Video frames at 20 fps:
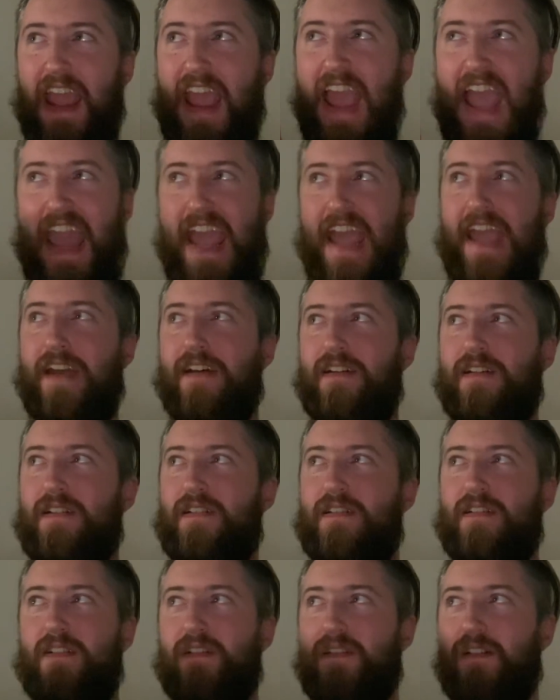hey,
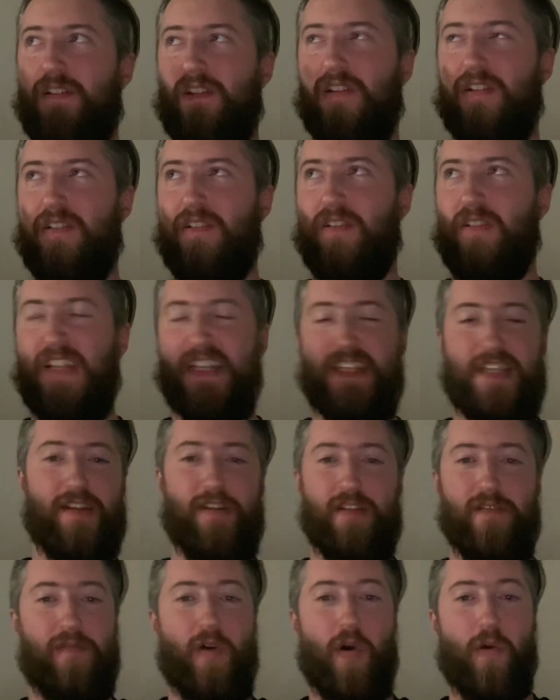listen to
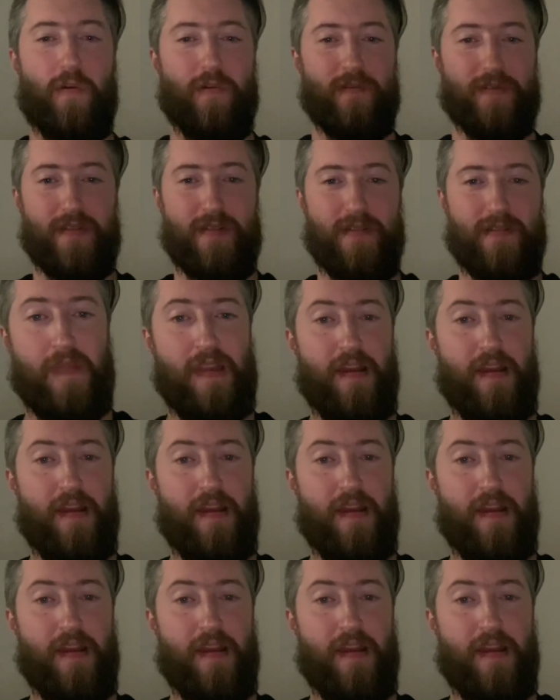the vocals.